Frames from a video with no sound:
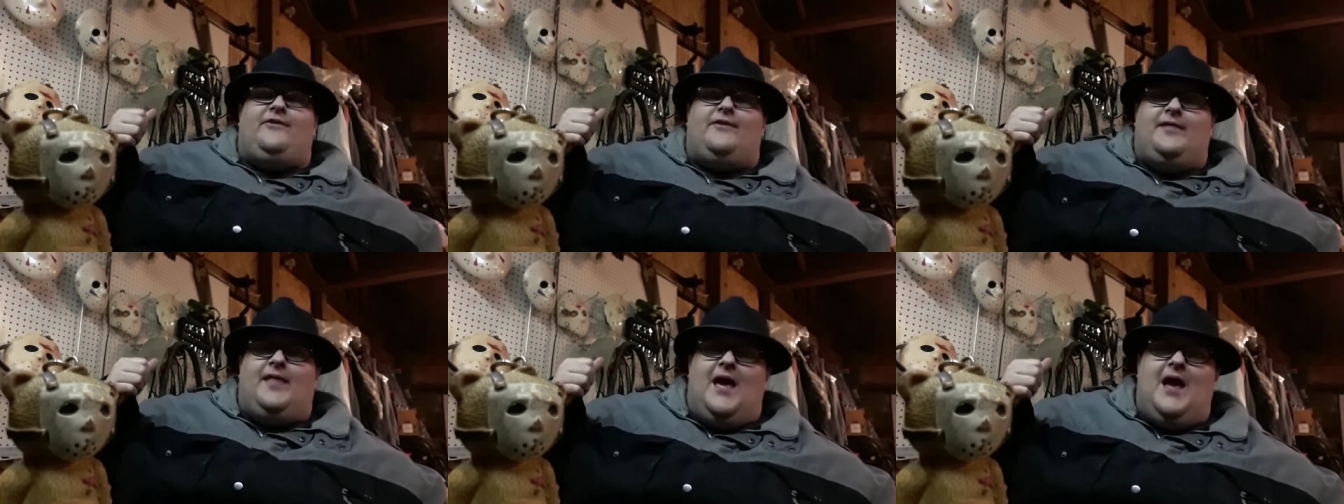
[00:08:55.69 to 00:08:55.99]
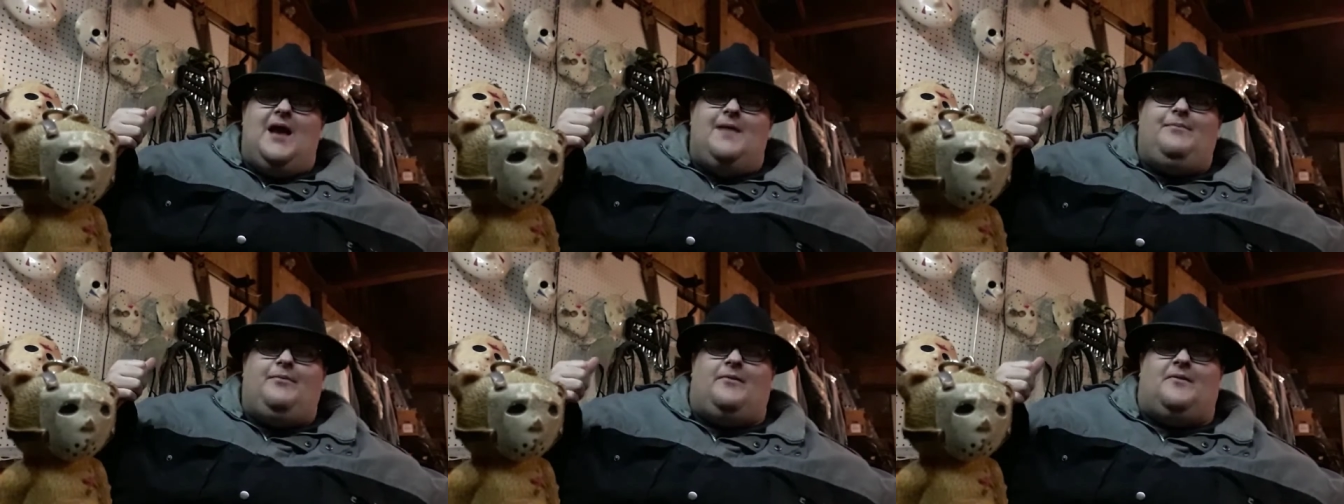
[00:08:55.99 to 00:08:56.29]
the
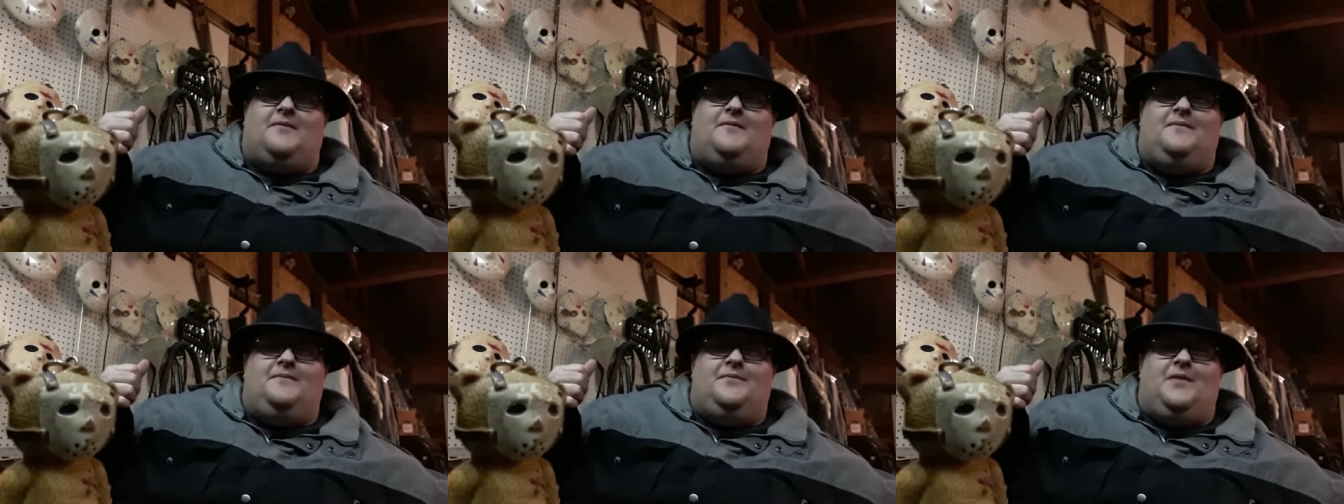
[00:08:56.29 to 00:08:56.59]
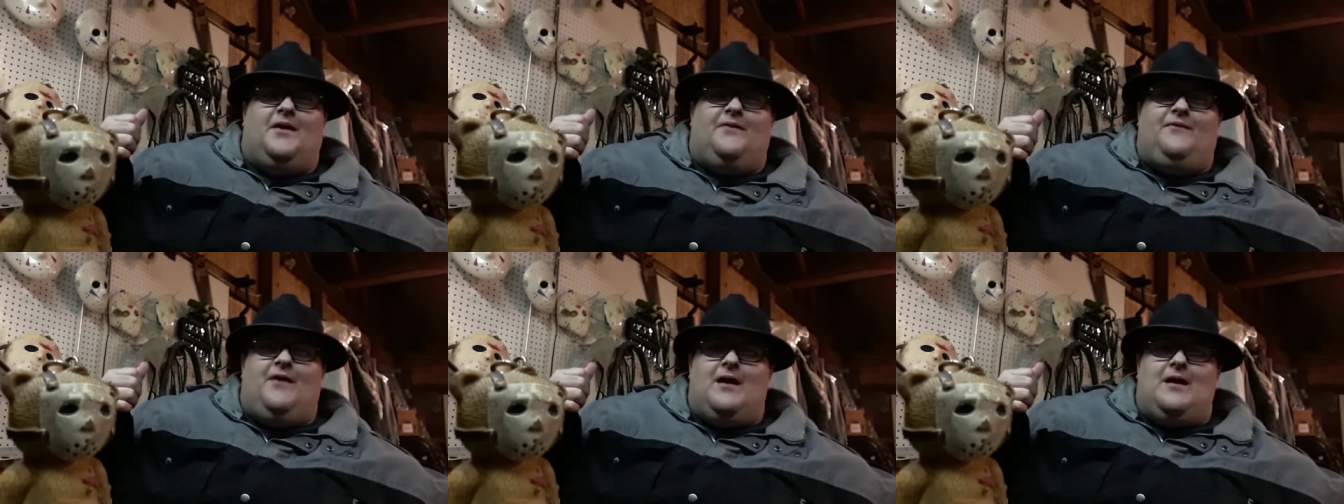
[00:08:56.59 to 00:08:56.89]
neighbor
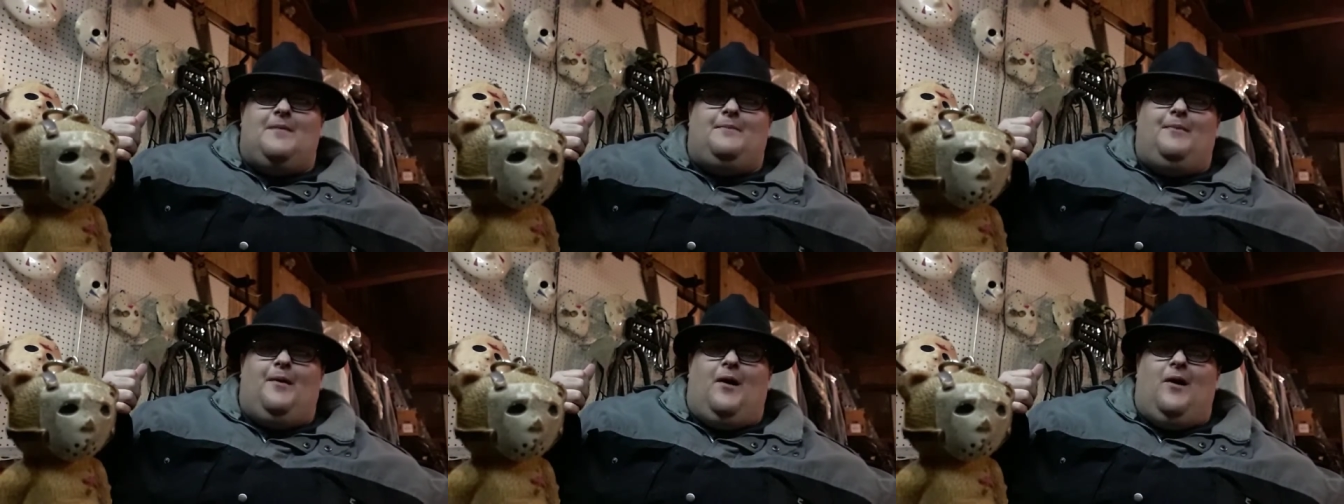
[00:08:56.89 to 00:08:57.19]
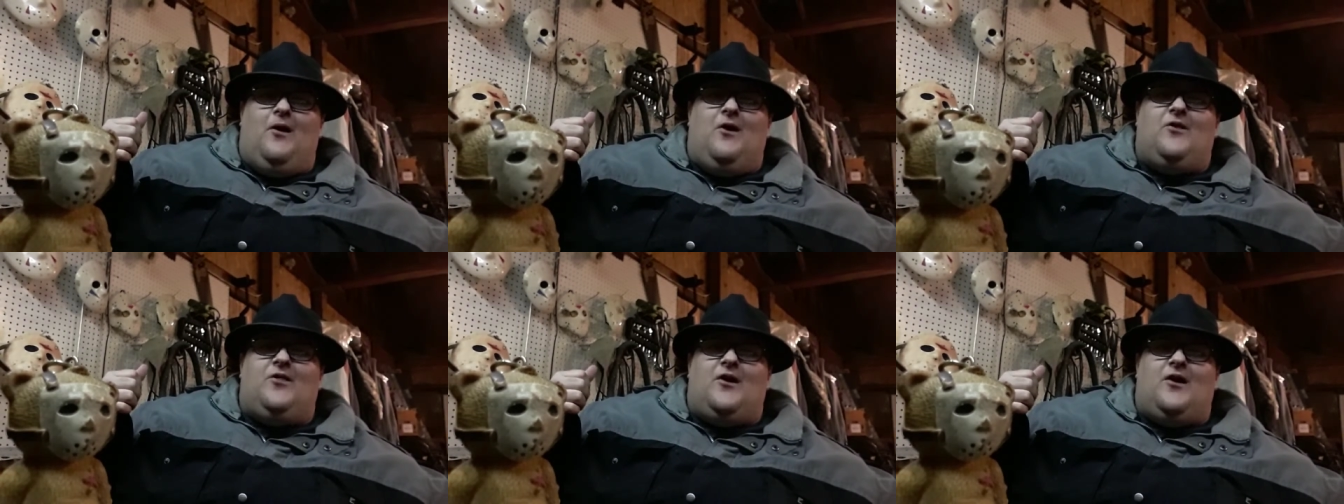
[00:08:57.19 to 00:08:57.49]
if I could
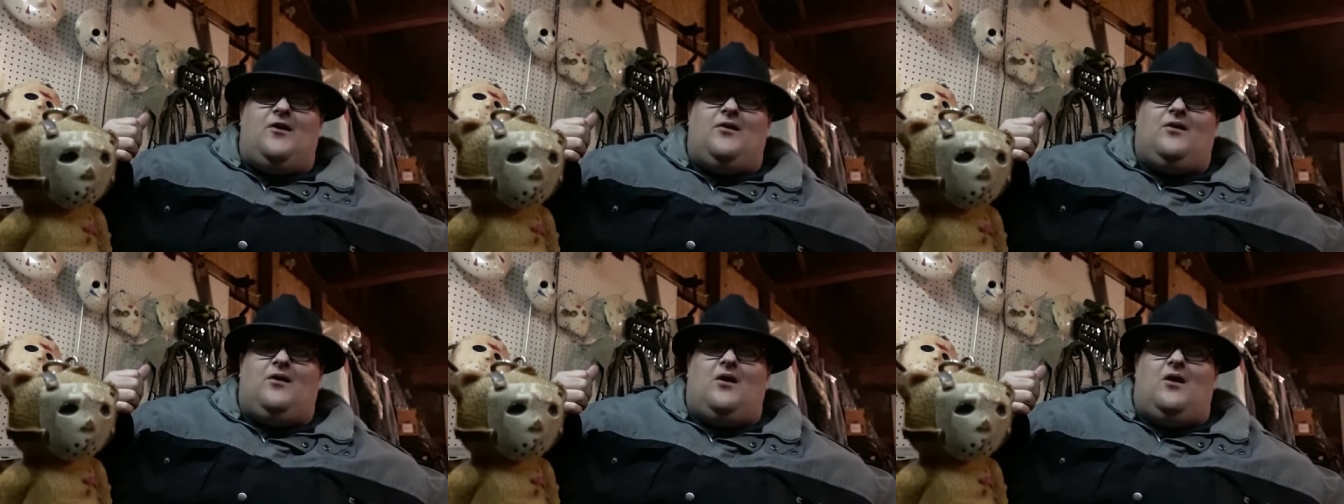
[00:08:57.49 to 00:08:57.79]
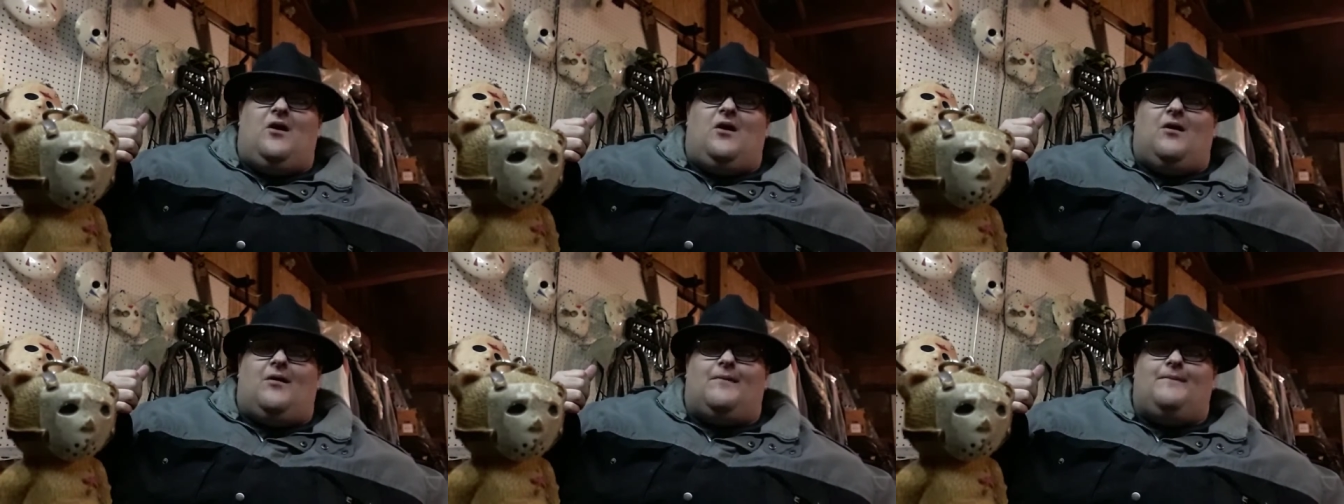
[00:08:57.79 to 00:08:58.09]
borrow their
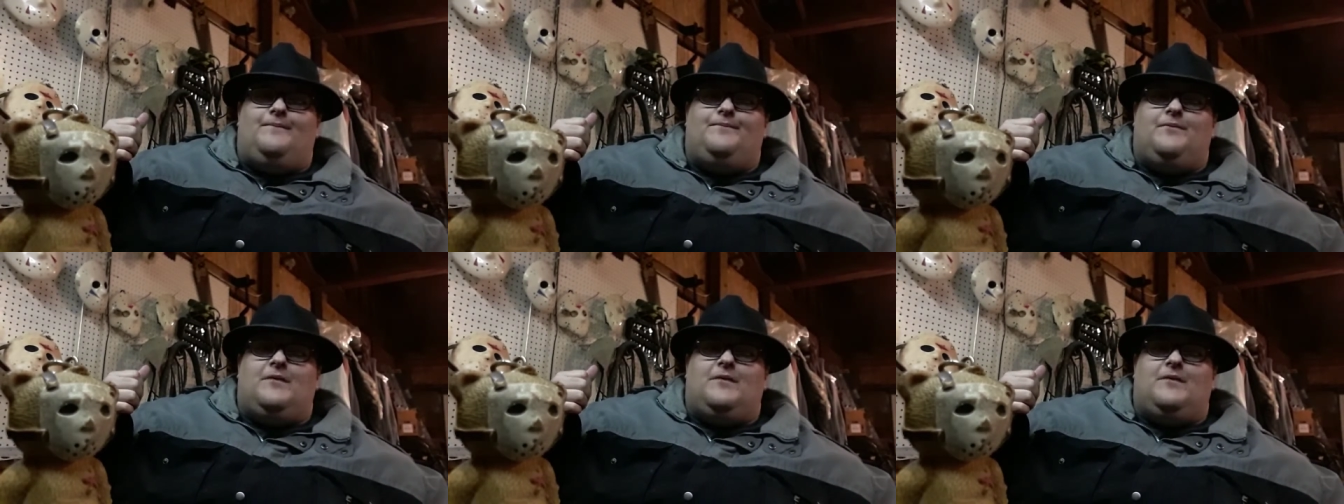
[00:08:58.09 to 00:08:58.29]
car.